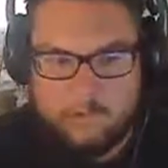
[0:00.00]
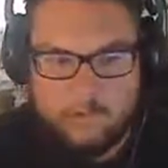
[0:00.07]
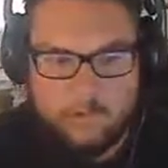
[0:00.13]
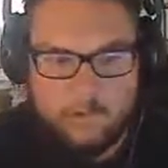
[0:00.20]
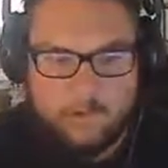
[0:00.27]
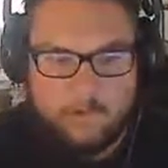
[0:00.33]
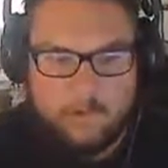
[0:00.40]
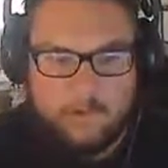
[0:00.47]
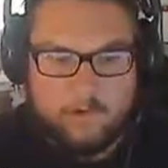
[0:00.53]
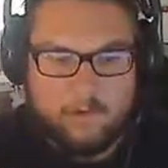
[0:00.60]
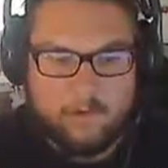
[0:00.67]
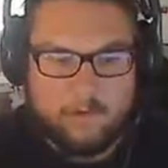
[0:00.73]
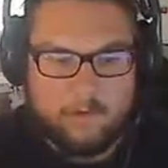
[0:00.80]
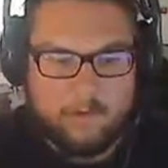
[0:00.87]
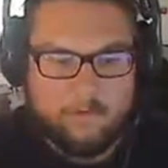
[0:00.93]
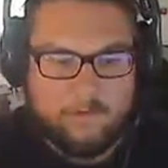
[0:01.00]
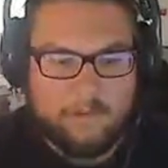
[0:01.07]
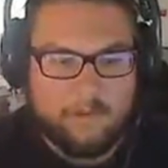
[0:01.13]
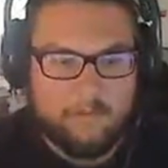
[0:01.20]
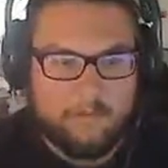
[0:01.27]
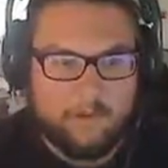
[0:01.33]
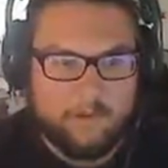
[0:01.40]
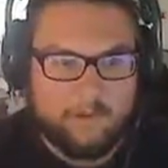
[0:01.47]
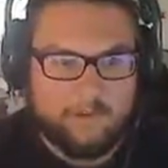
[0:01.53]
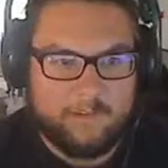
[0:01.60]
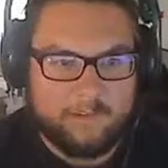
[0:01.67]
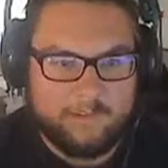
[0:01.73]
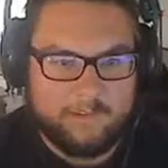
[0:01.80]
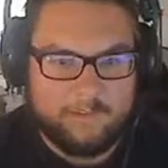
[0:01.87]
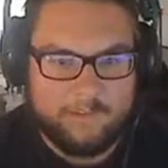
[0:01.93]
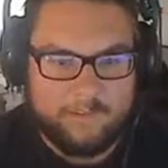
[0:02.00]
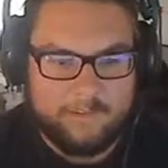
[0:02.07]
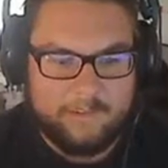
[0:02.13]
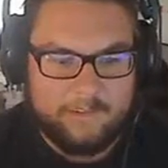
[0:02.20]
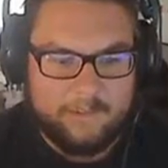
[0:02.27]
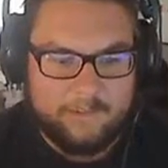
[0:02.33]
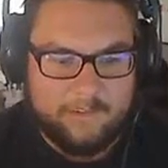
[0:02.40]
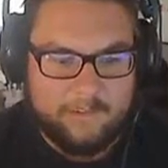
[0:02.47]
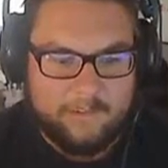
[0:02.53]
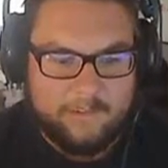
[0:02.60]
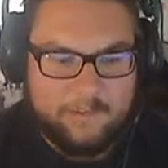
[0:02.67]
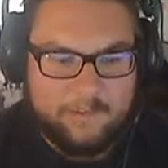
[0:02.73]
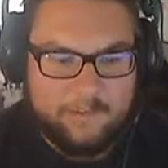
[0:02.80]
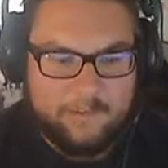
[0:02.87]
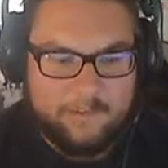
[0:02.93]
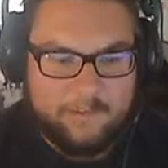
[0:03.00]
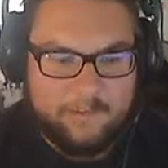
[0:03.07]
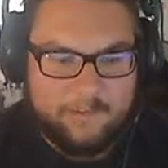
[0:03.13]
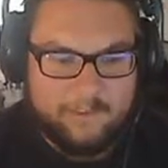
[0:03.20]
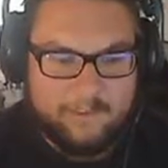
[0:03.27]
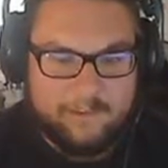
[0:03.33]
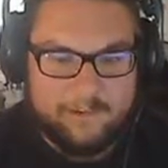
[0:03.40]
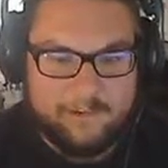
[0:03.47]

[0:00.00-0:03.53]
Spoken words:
Oh no, I'm out of heal miracles. That